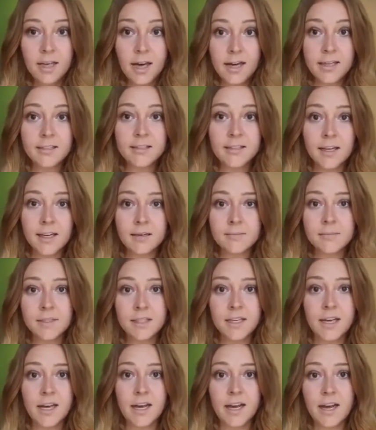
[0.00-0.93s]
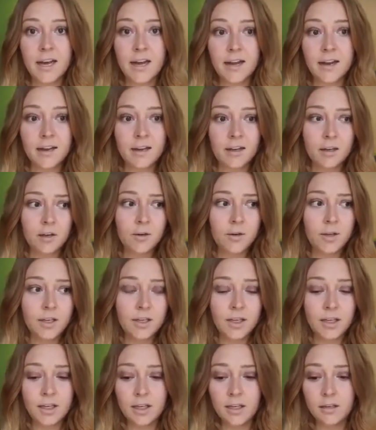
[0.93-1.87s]
10 times a day and you
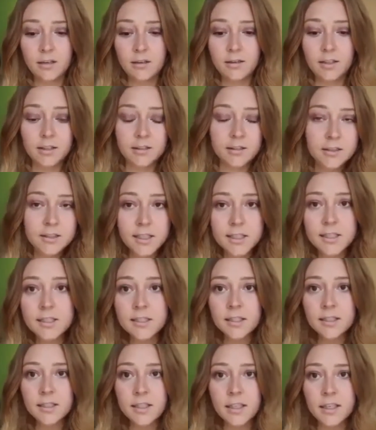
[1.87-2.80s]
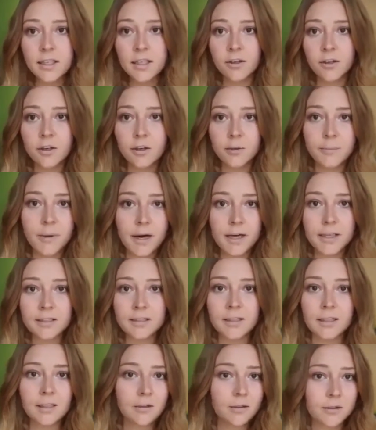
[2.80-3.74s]
need to eat consistently or your
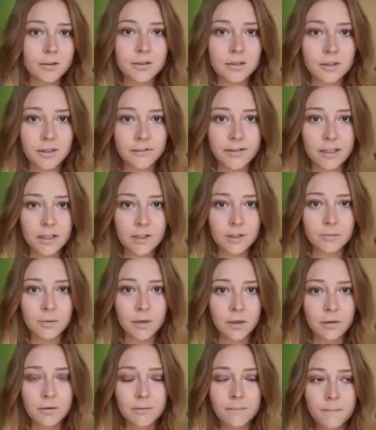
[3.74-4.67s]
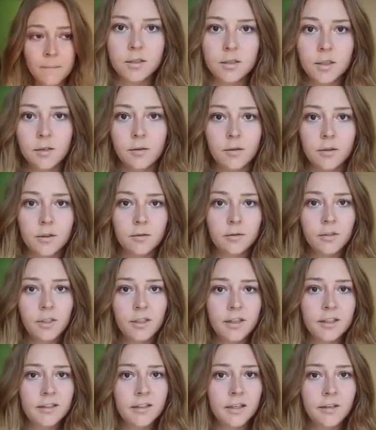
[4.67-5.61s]
body's going to go into starvation mode. So the
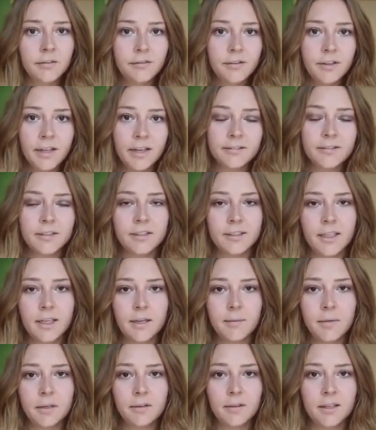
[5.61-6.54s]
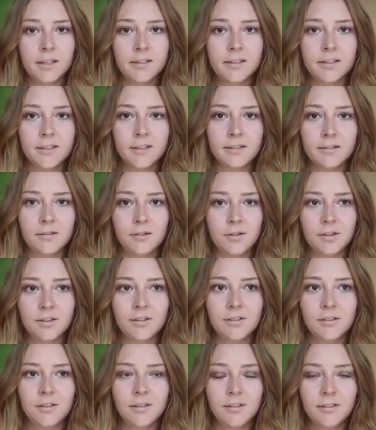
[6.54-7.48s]
only thing that I really have to say about this is
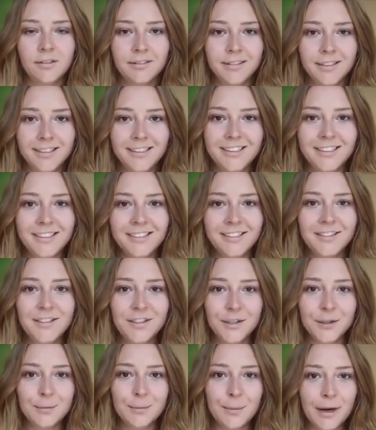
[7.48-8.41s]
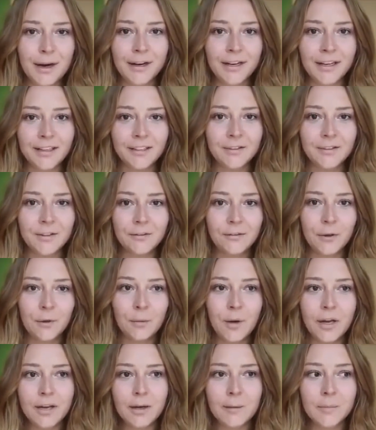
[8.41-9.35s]
just listen to your body. So if
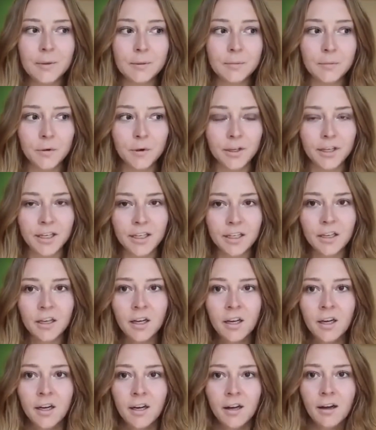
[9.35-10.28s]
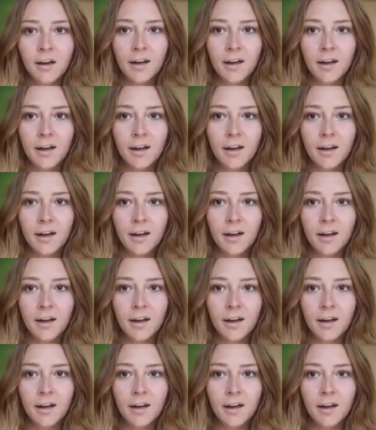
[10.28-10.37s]
you wake up in the morning